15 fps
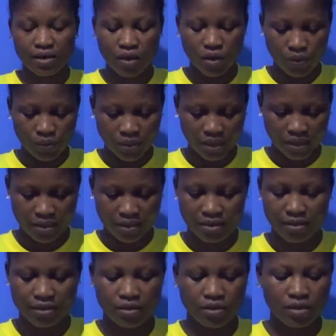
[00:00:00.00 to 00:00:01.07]
Okay,
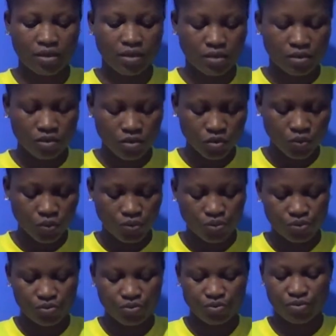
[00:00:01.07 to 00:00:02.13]
so
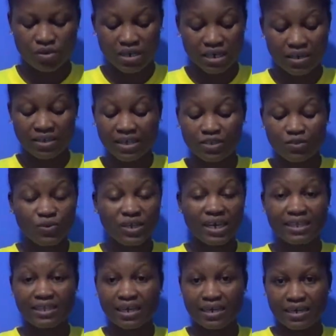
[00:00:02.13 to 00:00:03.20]
now that we
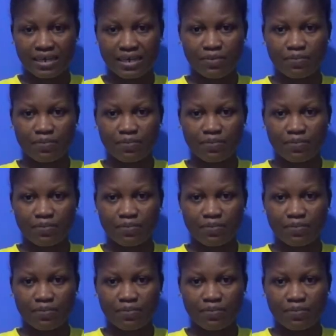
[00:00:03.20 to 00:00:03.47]
are done,